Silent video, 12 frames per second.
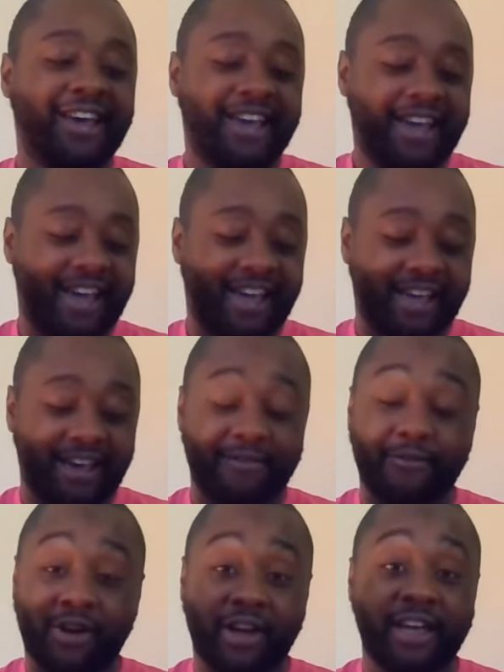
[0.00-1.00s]
And we're
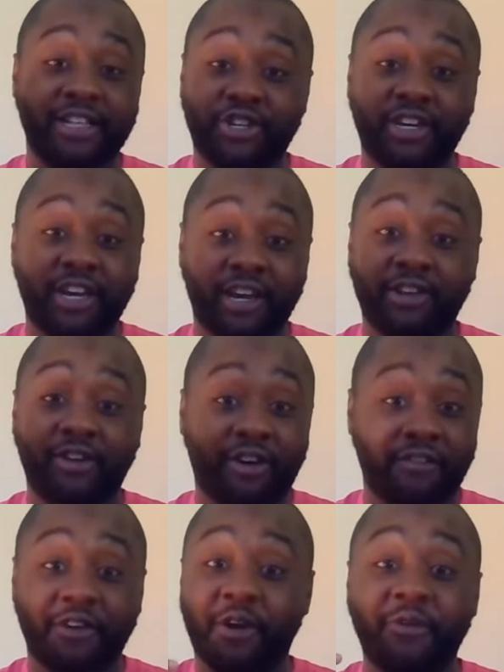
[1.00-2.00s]
going to get you kicked off
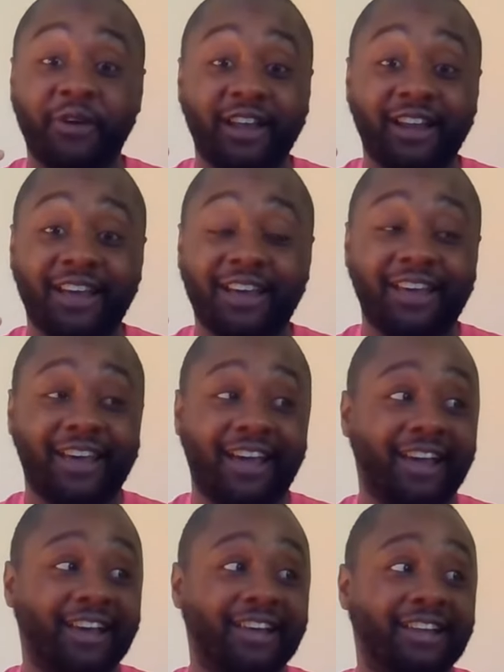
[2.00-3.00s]
going
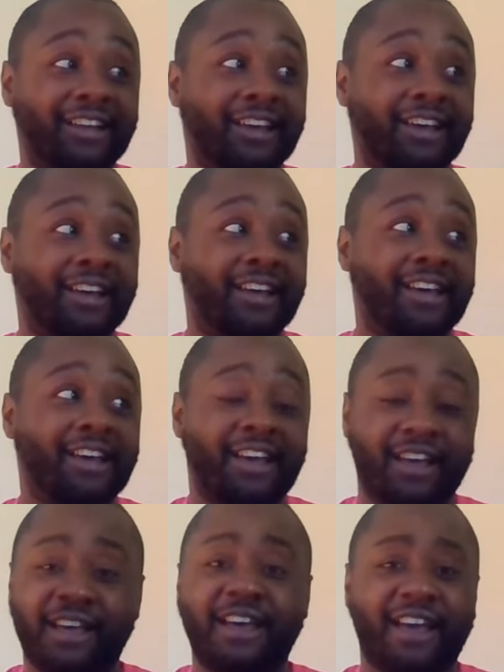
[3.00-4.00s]
and
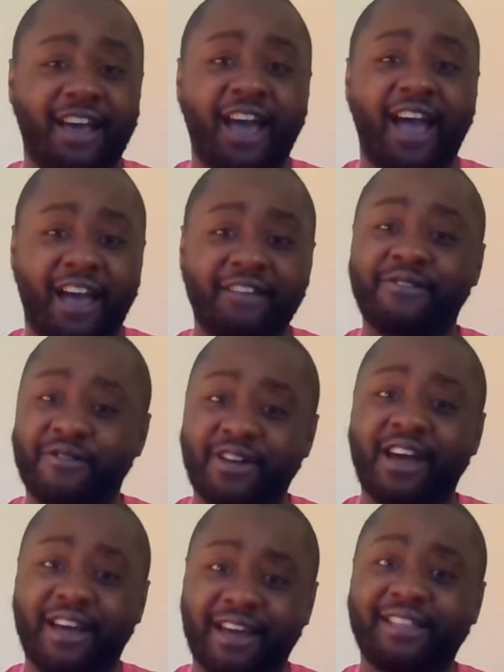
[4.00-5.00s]
have you
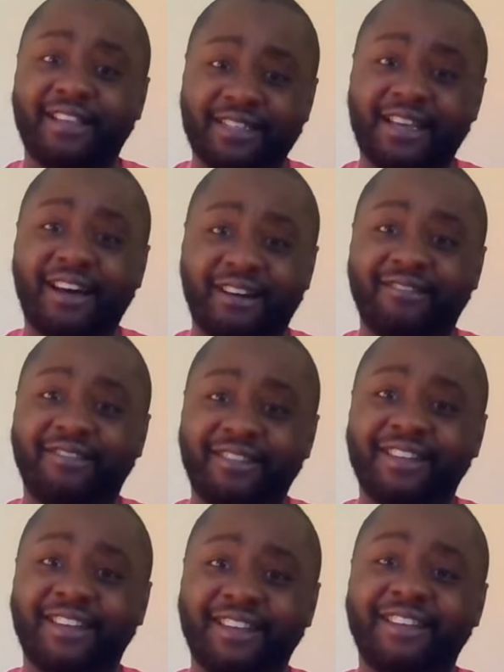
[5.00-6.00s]
knocking this out.
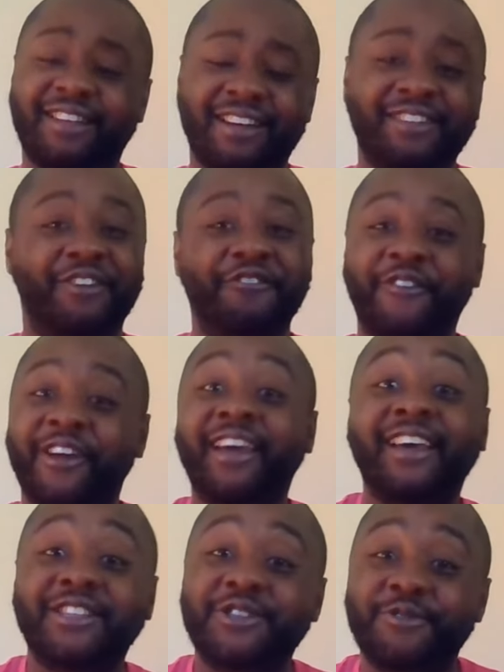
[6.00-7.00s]
Don't
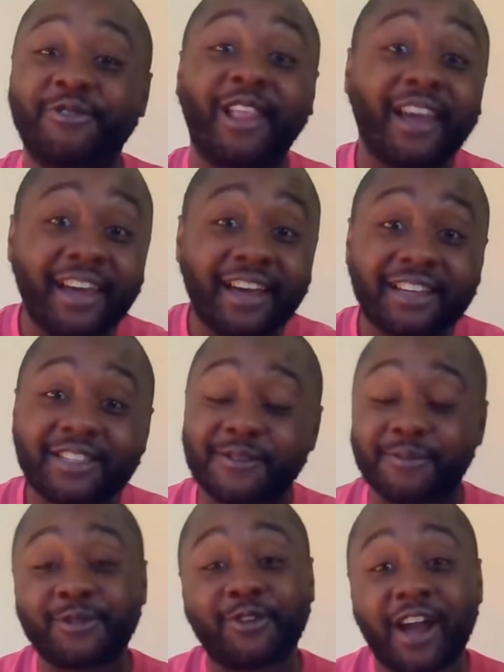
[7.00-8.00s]
forget to like,
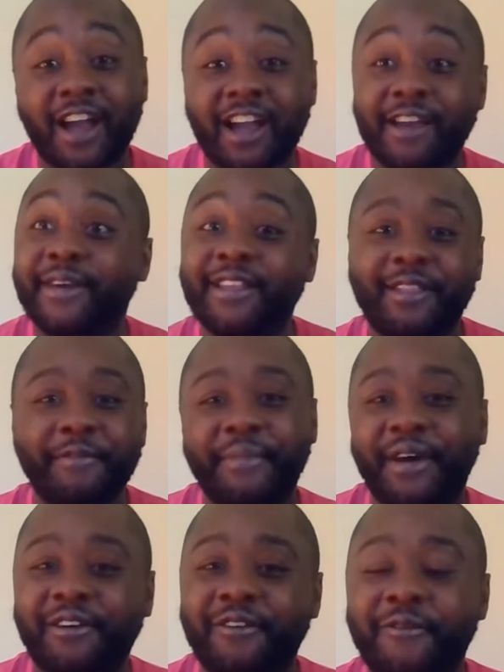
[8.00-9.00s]
subscribe, hit the
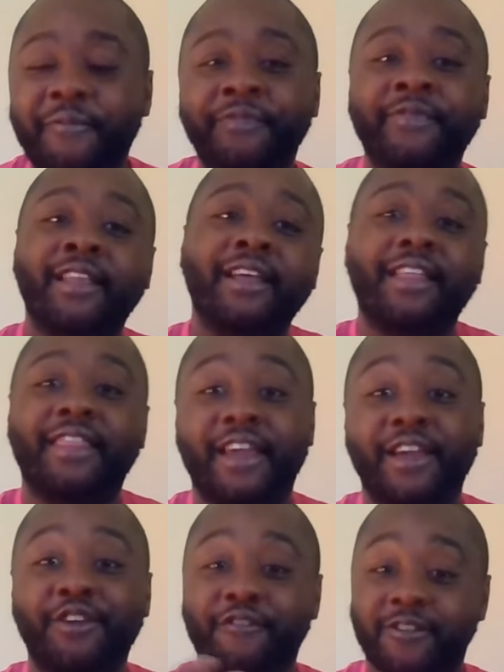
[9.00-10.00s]
bell. Thank
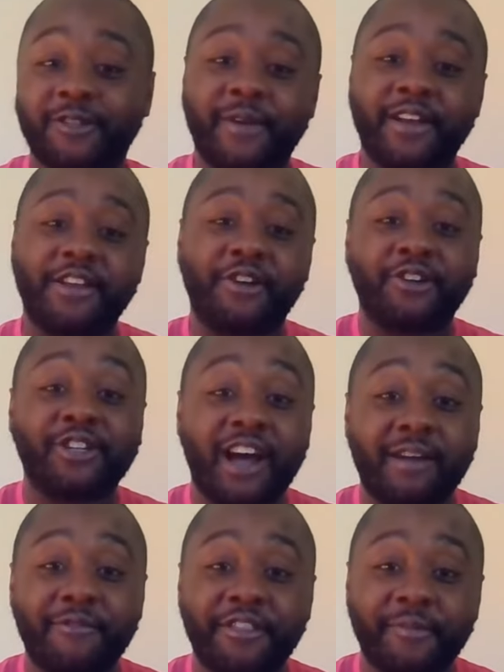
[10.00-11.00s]
you for spending your
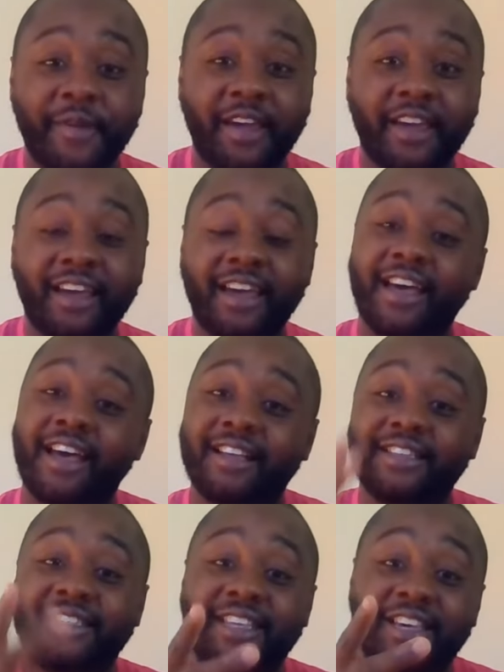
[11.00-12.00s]
time with me.
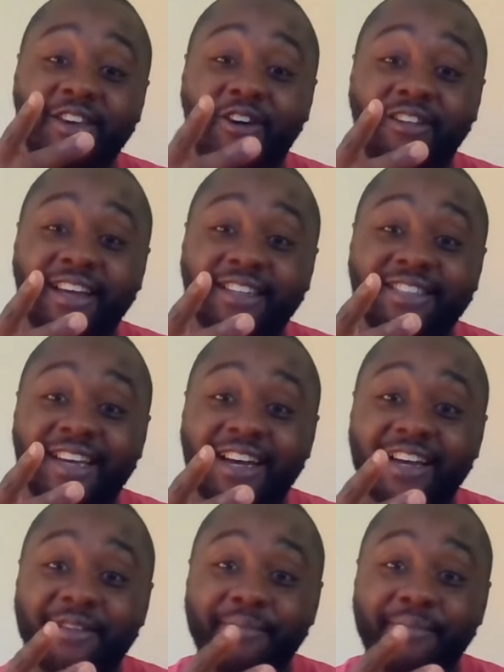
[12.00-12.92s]
See y'all next time.